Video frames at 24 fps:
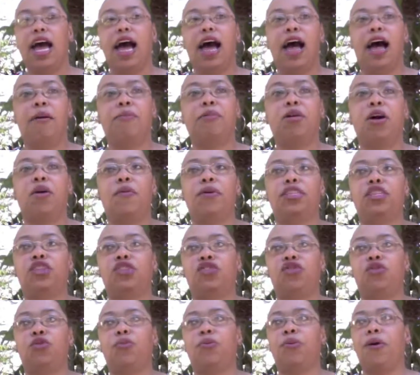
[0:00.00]
I'm going to
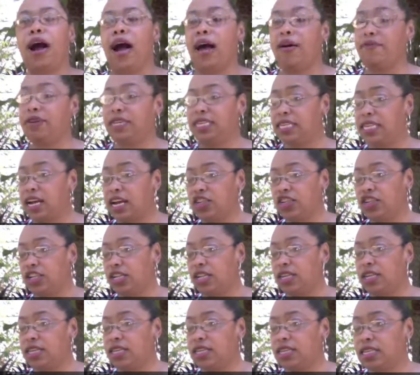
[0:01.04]
do private
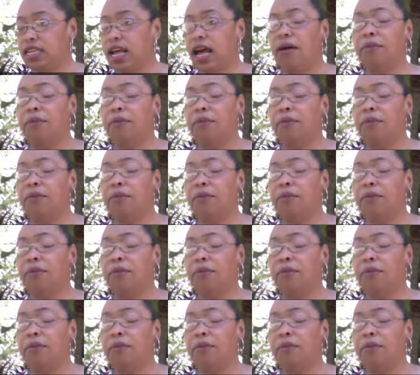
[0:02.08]
sessions.